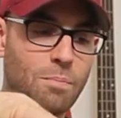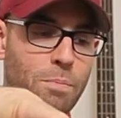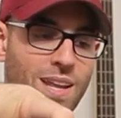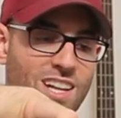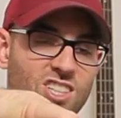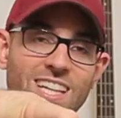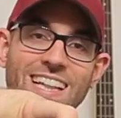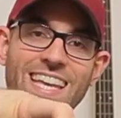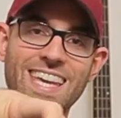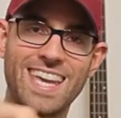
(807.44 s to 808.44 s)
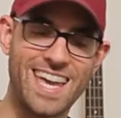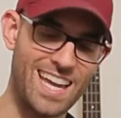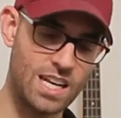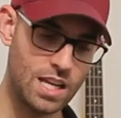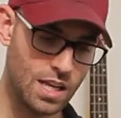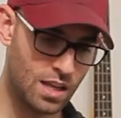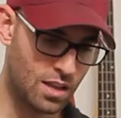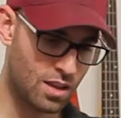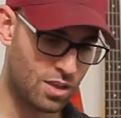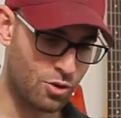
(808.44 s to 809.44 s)
potentially leak in
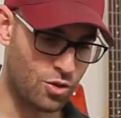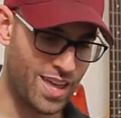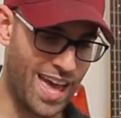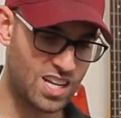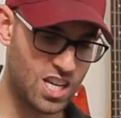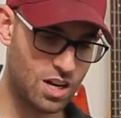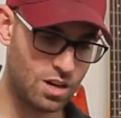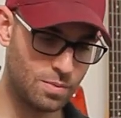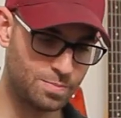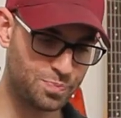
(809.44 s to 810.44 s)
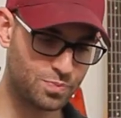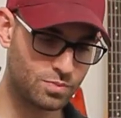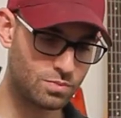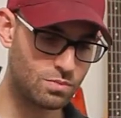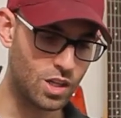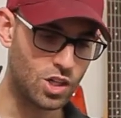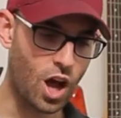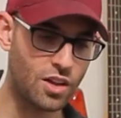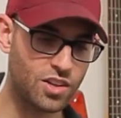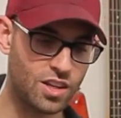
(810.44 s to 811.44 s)
through the edge here,
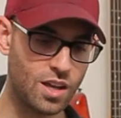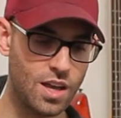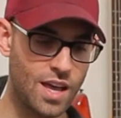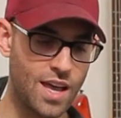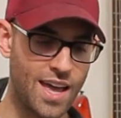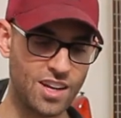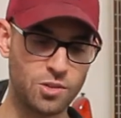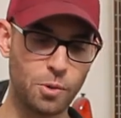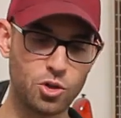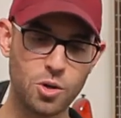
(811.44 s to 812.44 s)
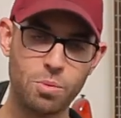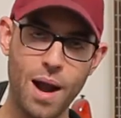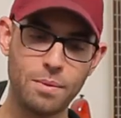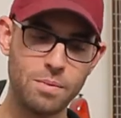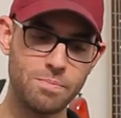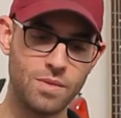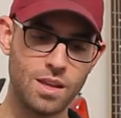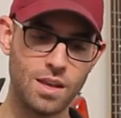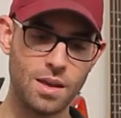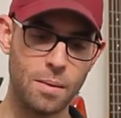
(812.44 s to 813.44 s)
causing an exposure problem,
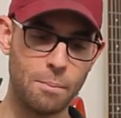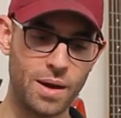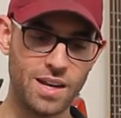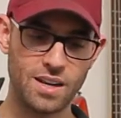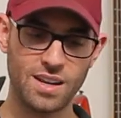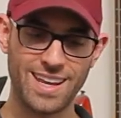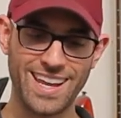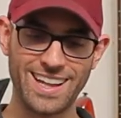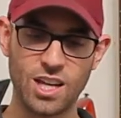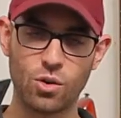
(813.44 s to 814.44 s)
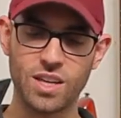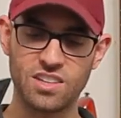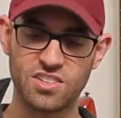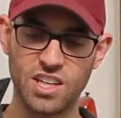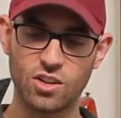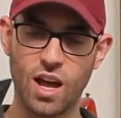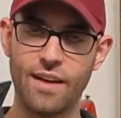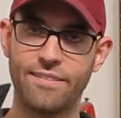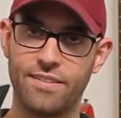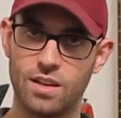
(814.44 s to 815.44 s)
but it literally is sealed
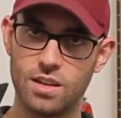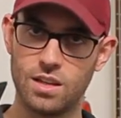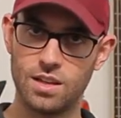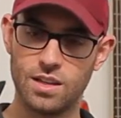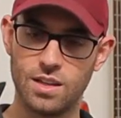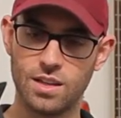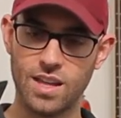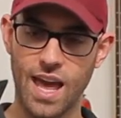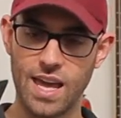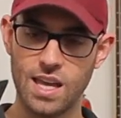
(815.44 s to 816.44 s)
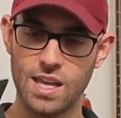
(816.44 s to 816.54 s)
off, okay?